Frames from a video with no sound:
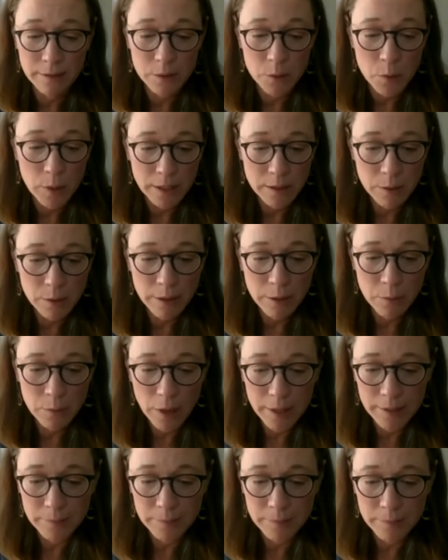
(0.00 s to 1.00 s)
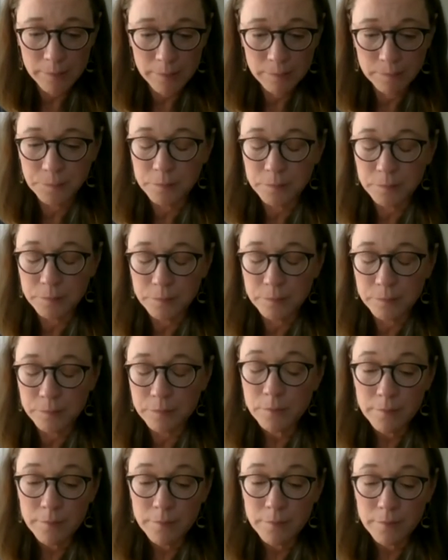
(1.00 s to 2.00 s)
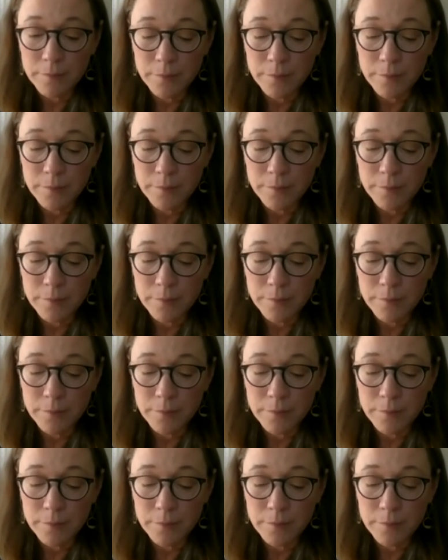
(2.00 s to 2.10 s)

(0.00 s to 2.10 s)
in 2020 and 2021,